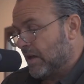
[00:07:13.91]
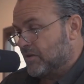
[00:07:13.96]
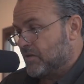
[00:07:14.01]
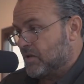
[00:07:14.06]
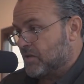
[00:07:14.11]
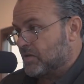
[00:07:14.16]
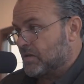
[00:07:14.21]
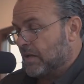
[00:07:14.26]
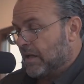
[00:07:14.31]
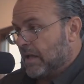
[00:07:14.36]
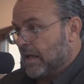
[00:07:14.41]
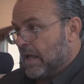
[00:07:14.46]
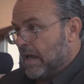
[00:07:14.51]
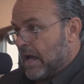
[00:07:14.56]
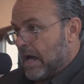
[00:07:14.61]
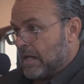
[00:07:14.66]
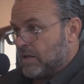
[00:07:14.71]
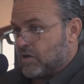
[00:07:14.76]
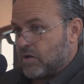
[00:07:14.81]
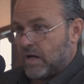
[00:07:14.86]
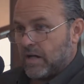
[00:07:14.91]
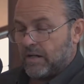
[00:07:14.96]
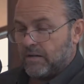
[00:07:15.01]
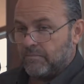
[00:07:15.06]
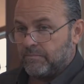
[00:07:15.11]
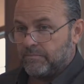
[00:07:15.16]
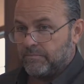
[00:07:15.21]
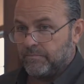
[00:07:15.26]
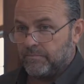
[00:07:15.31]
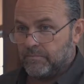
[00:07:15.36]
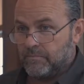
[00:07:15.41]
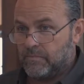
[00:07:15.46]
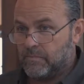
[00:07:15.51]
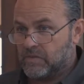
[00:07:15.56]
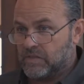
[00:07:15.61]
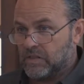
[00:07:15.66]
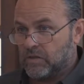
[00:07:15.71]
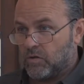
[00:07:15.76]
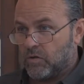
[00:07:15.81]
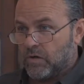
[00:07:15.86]
I try to
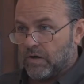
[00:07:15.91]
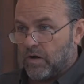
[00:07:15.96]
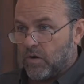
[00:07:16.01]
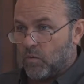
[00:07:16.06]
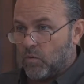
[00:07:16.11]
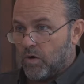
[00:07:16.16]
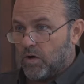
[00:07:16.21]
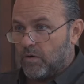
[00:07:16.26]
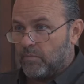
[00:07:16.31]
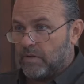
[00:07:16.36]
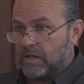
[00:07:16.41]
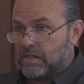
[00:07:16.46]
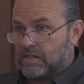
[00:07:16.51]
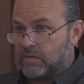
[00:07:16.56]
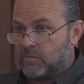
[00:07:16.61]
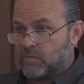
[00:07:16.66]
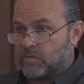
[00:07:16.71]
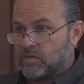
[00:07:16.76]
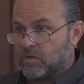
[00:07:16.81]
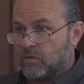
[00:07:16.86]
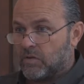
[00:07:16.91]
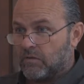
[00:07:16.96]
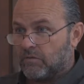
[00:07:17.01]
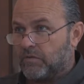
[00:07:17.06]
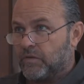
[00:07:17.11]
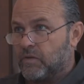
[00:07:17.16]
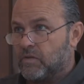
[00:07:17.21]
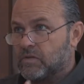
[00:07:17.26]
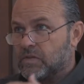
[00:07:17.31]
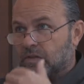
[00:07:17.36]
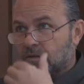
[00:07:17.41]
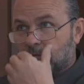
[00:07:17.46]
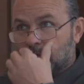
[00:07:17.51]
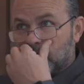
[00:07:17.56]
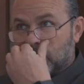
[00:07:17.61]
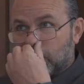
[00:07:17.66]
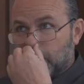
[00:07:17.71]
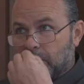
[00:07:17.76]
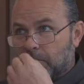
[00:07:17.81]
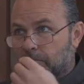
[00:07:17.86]
zero in on one because it was so confusing
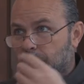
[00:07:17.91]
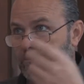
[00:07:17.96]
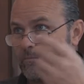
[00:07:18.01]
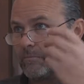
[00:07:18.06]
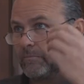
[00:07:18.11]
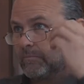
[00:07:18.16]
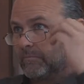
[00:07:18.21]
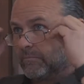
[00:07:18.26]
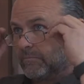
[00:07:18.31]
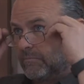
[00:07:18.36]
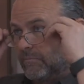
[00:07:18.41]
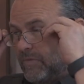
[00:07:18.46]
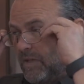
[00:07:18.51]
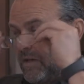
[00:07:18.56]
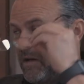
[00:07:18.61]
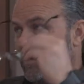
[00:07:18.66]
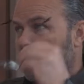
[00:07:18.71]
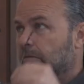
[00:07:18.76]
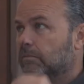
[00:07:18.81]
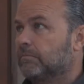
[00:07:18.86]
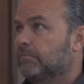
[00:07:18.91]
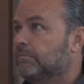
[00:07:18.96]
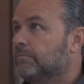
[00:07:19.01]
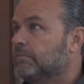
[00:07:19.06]
from the,